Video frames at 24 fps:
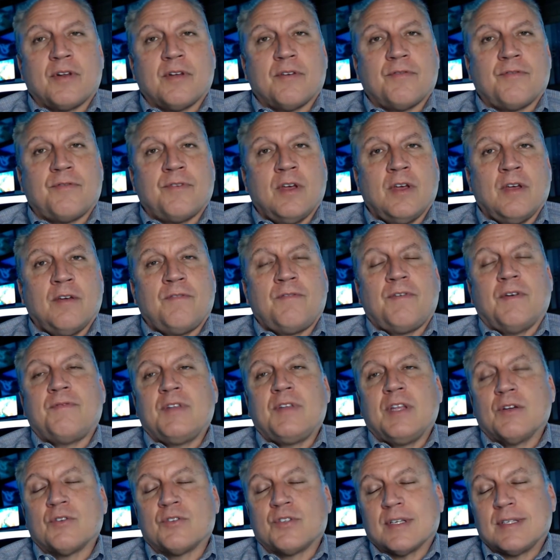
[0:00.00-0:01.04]
of
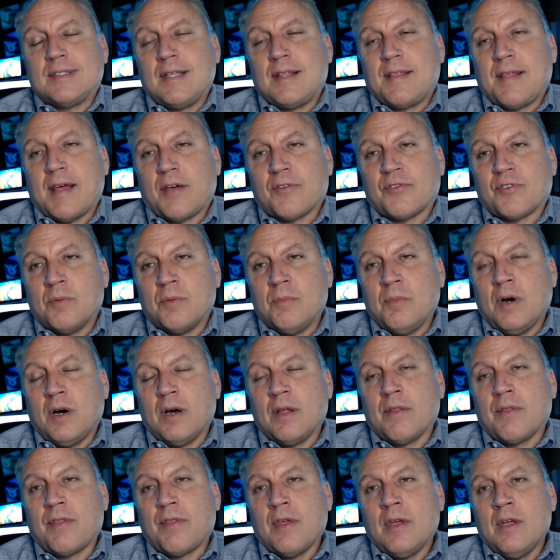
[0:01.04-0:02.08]
50 or 60,000 a
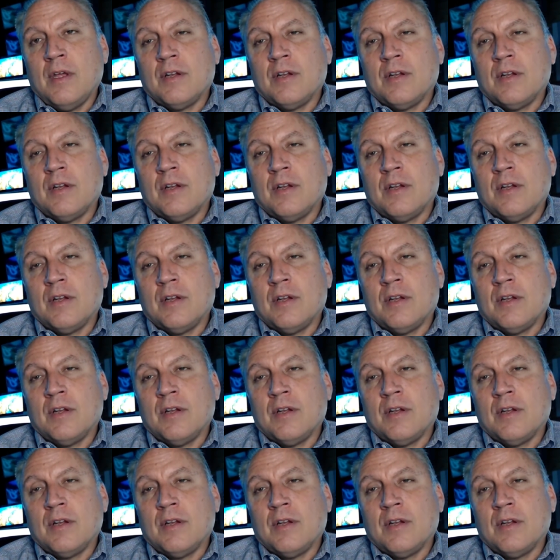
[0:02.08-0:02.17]
month